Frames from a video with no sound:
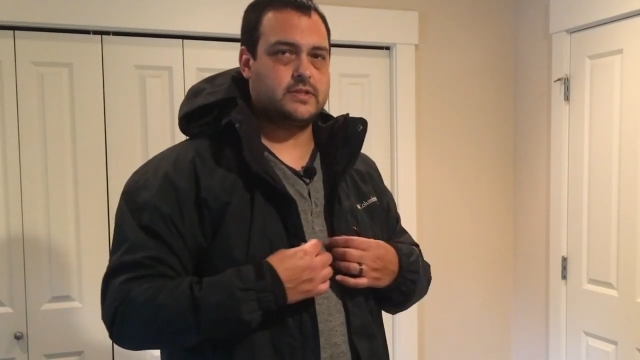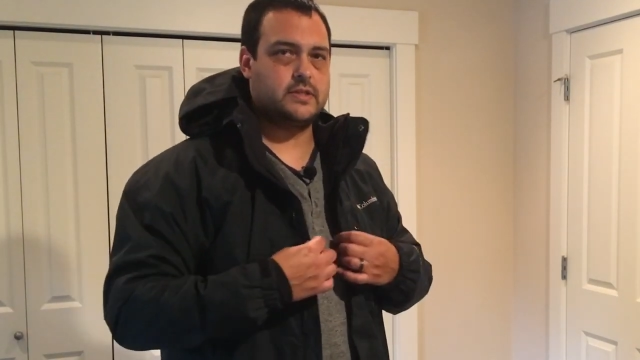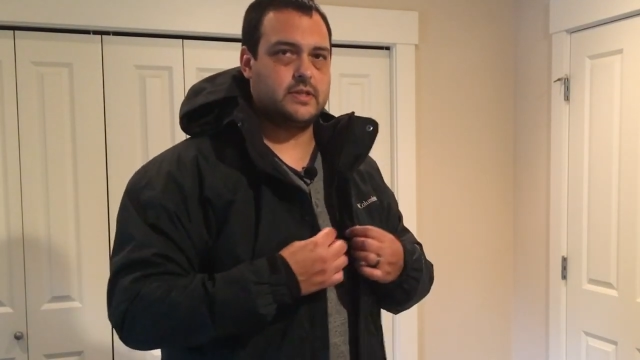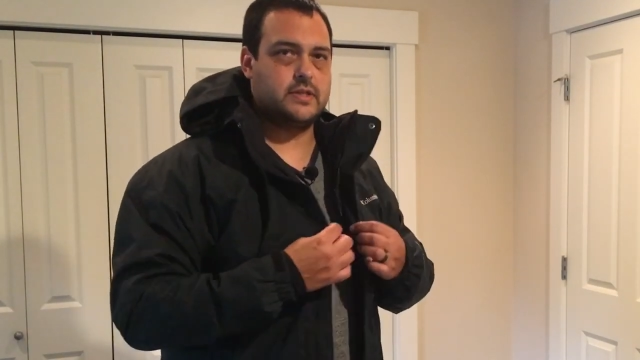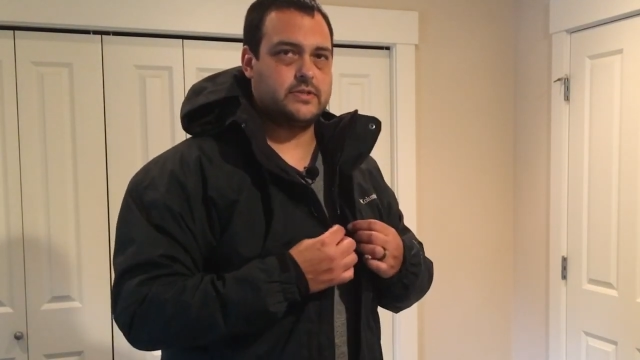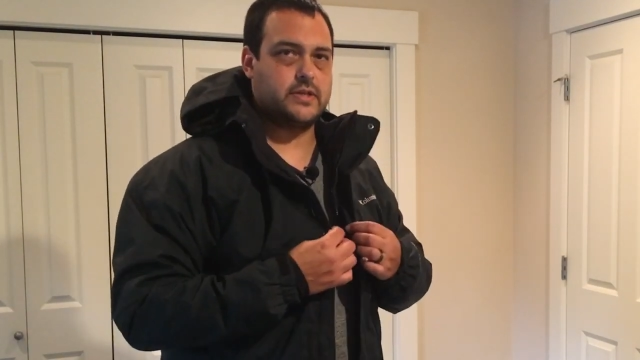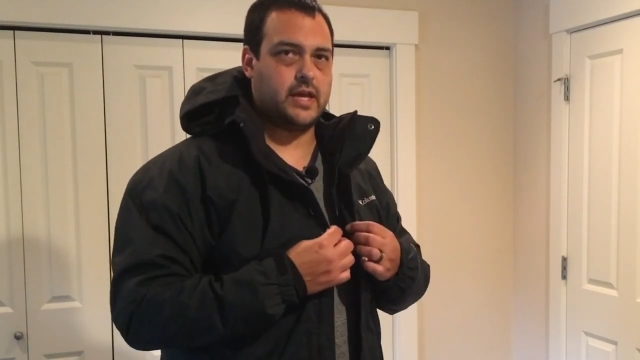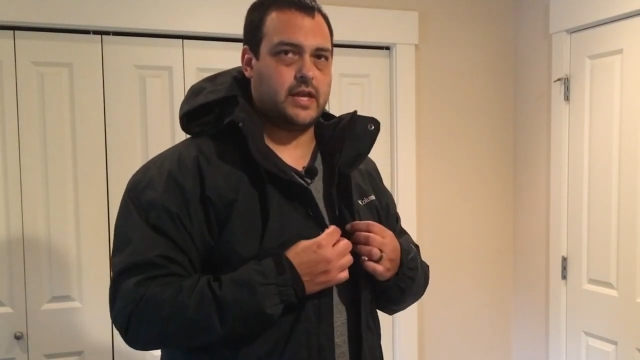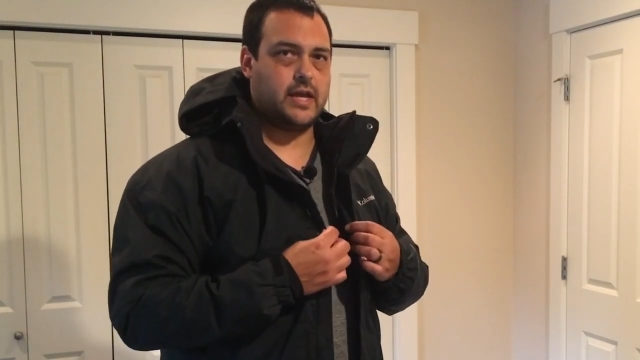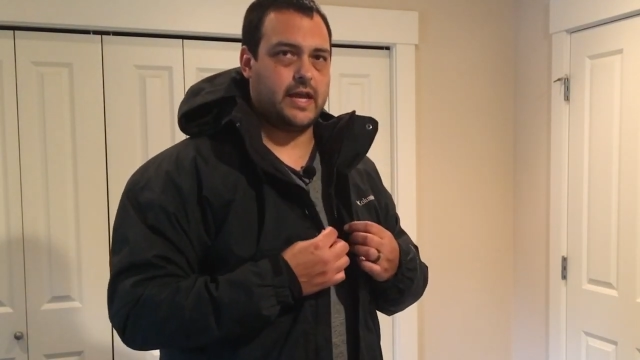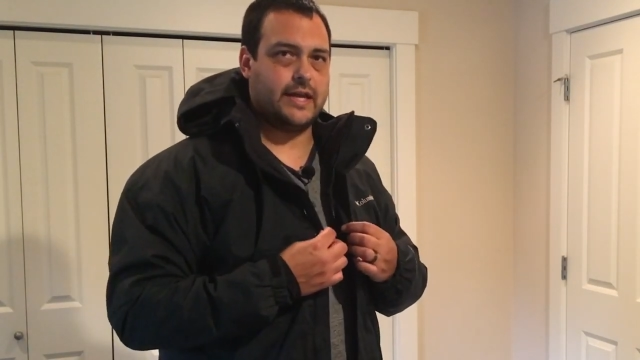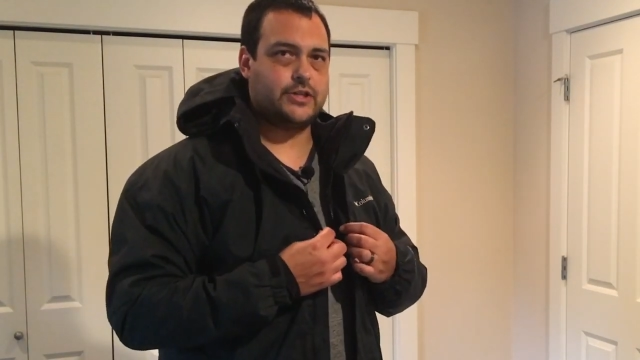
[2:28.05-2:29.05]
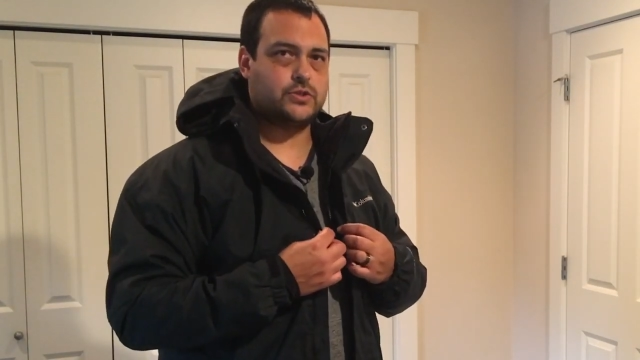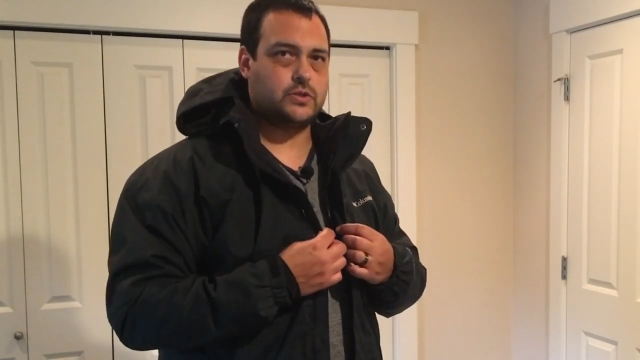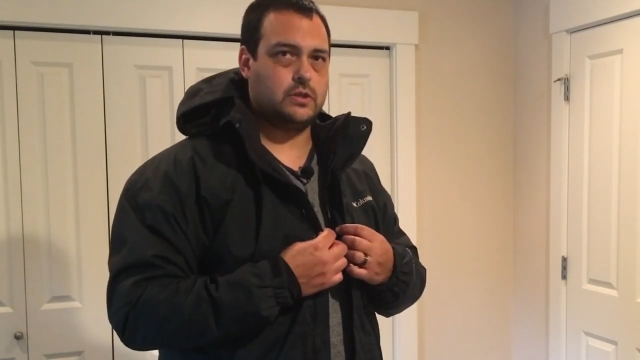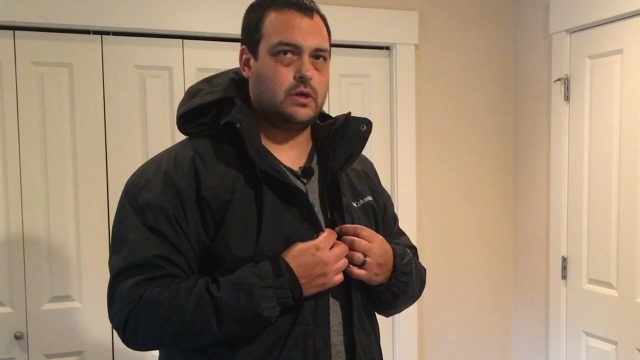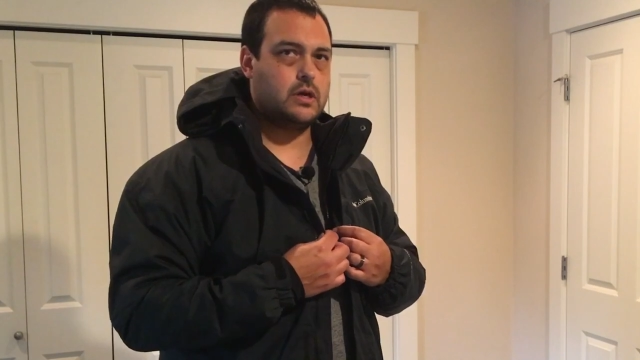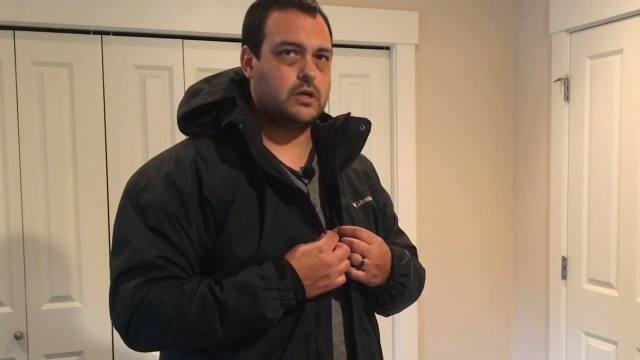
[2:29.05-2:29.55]
is an extra
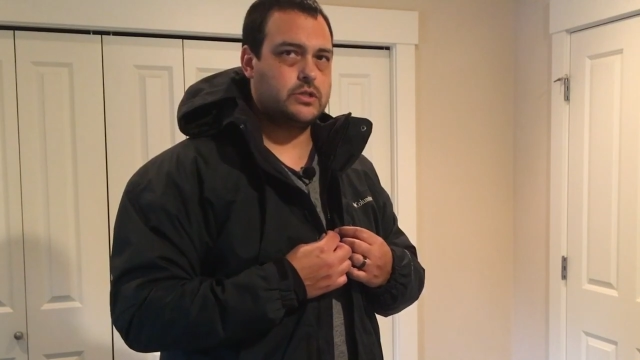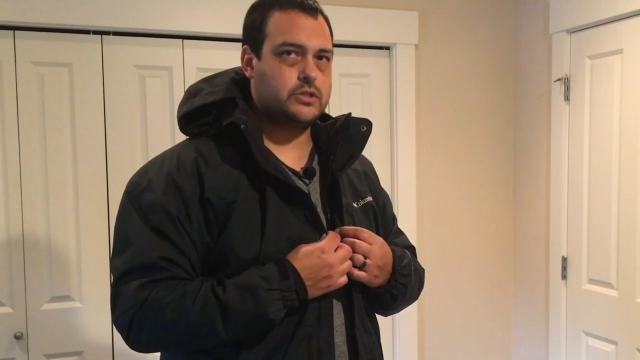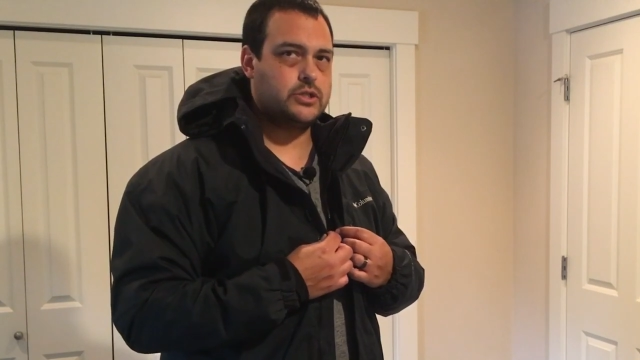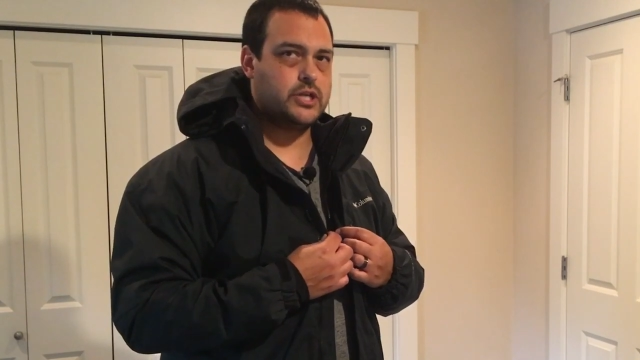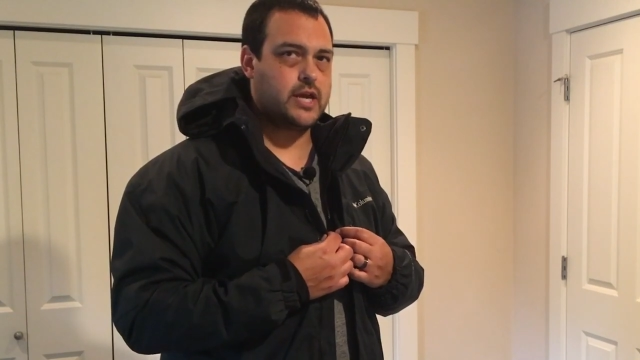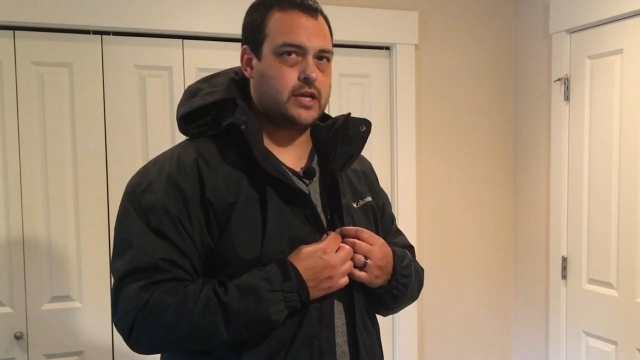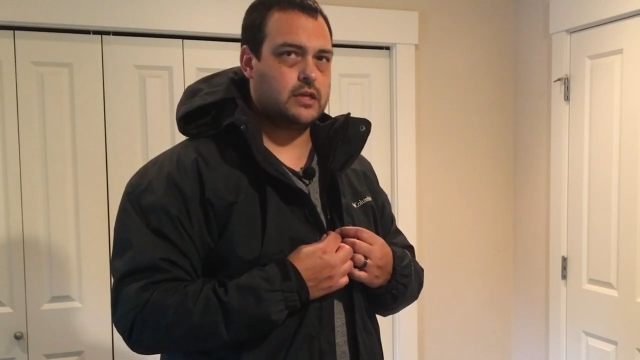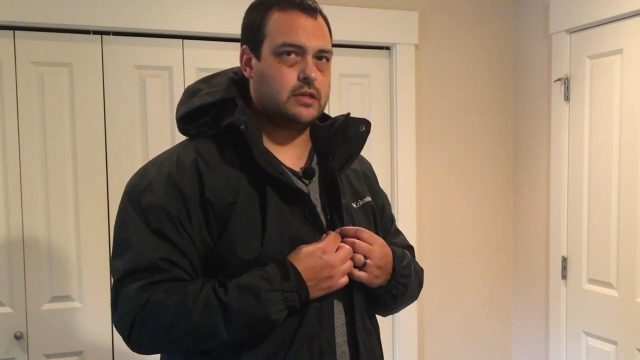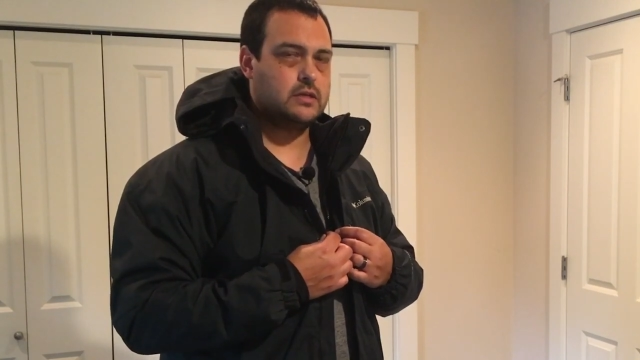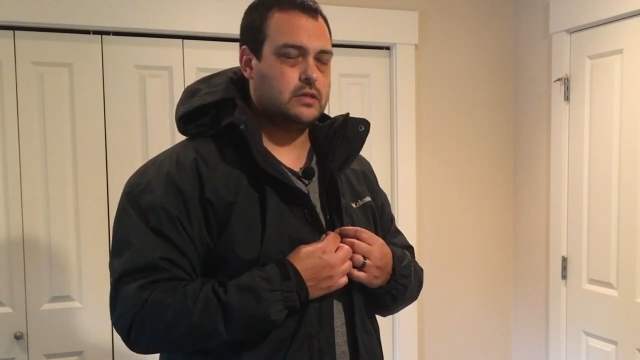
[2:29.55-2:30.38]
large jacket.